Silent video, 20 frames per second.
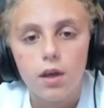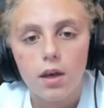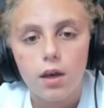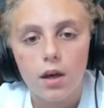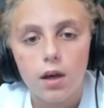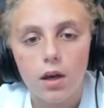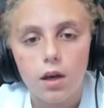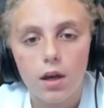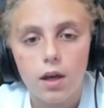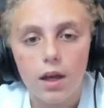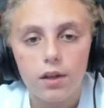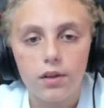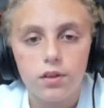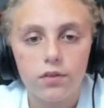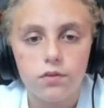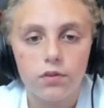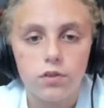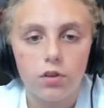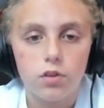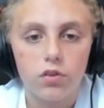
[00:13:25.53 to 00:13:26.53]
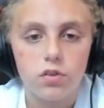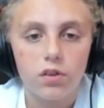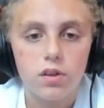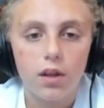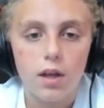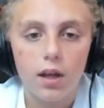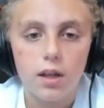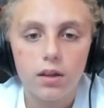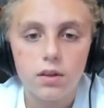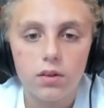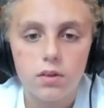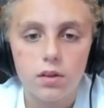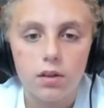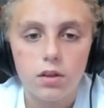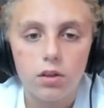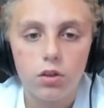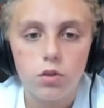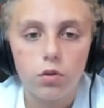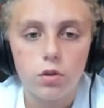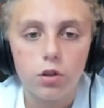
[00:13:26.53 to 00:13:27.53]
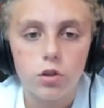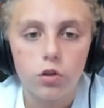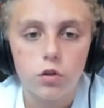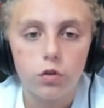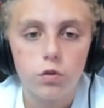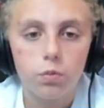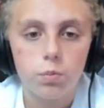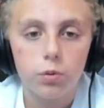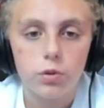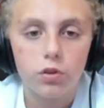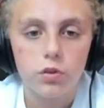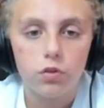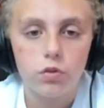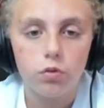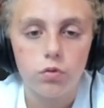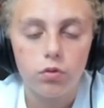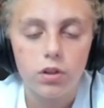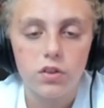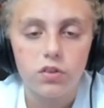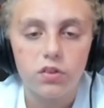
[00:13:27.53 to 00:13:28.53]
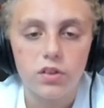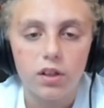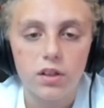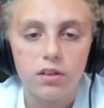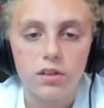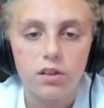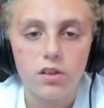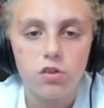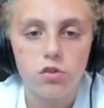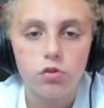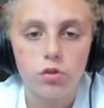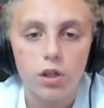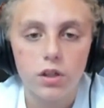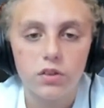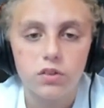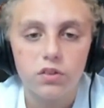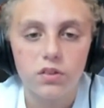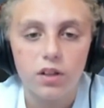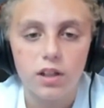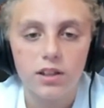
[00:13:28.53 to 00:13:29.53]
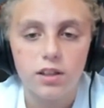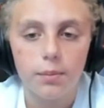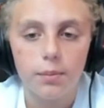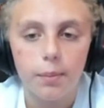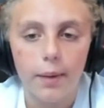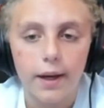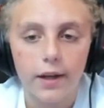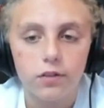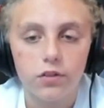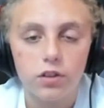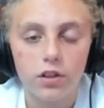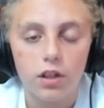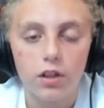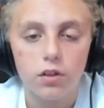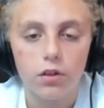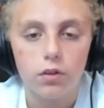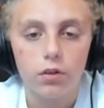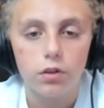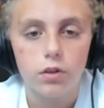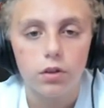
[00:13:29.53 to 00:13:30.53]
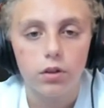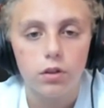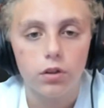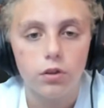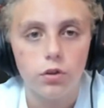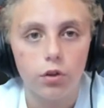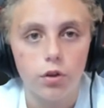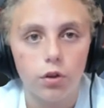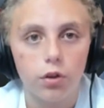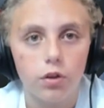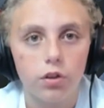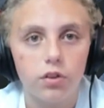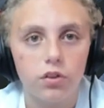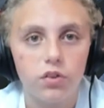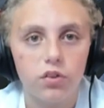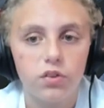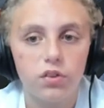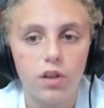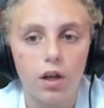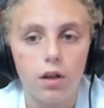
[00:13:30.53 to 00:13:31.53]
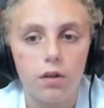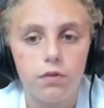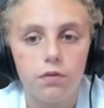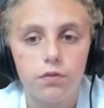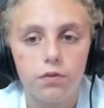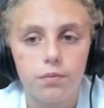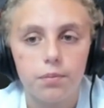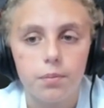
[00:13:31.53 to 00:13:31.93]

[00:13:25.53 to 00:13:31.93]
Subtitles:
And if there's that, you can just put it to reset and try to tie them back together yourself.